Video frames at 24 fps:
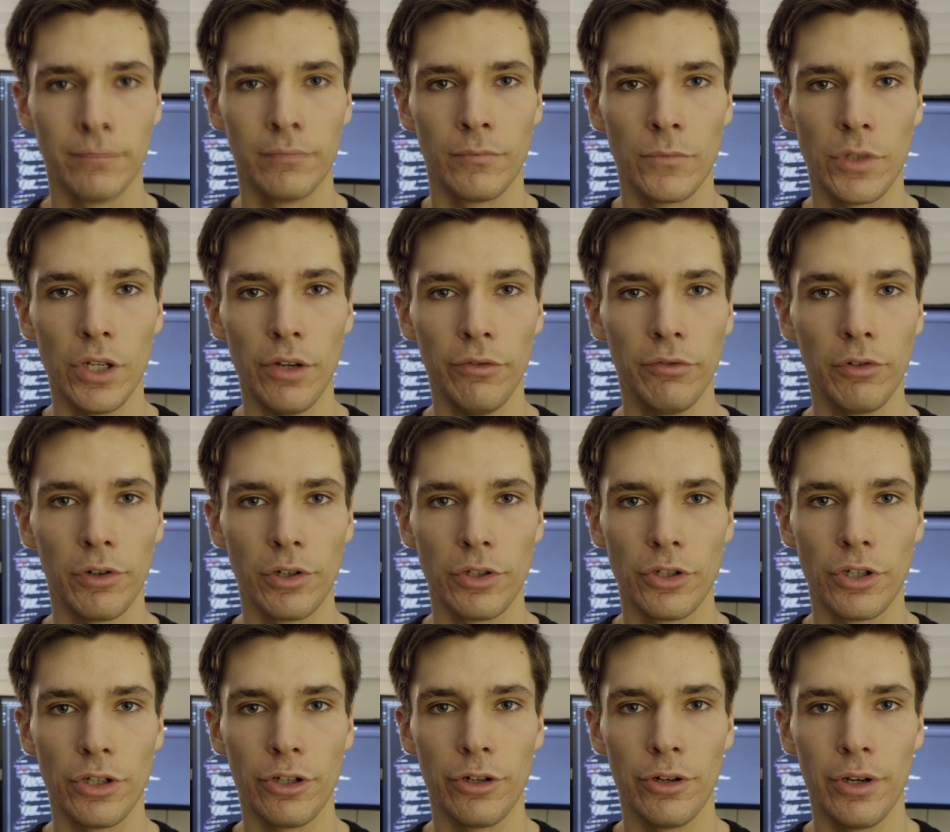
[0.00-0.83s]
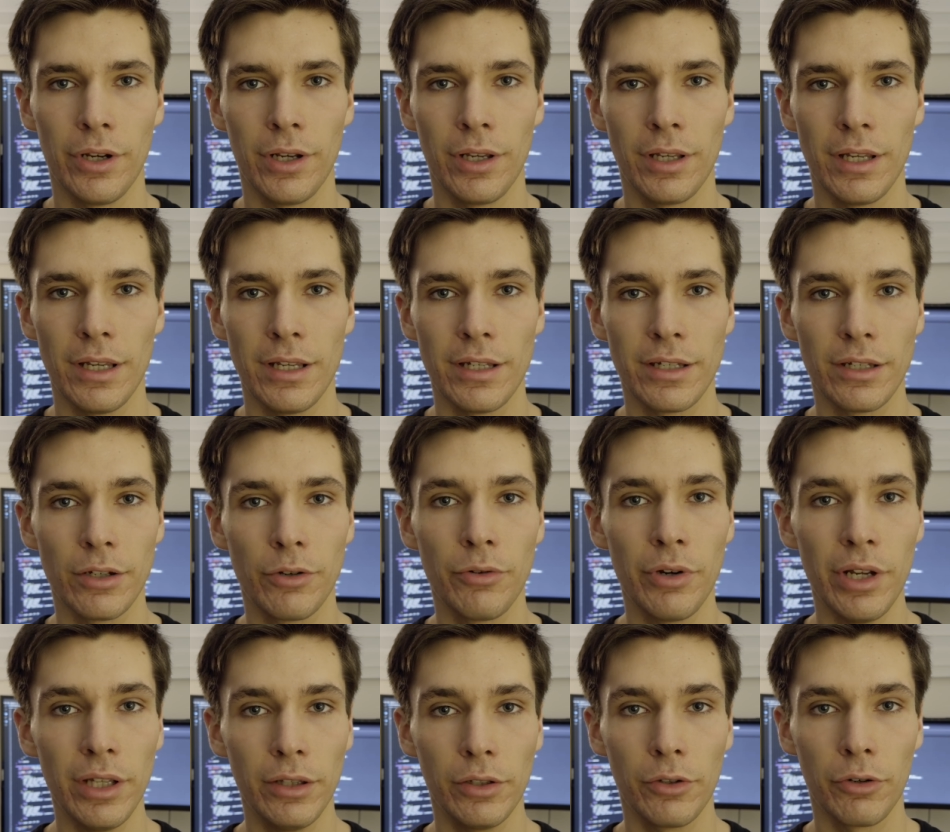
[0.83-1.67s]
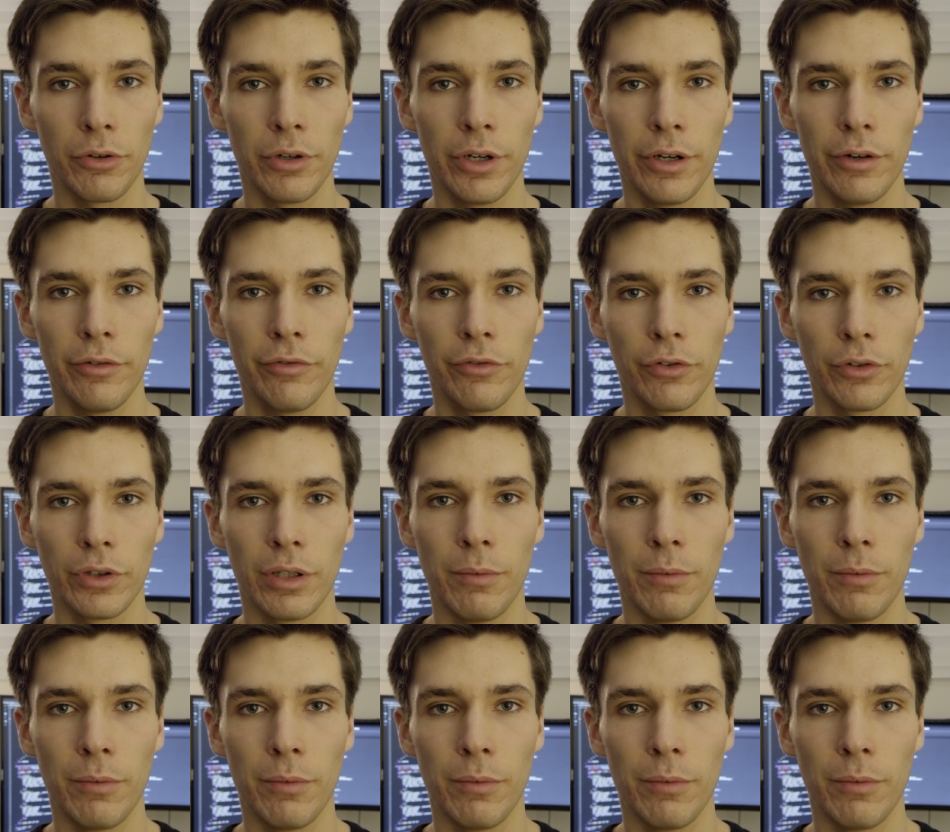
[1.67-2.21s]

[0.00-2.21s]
Software engineering is a great career for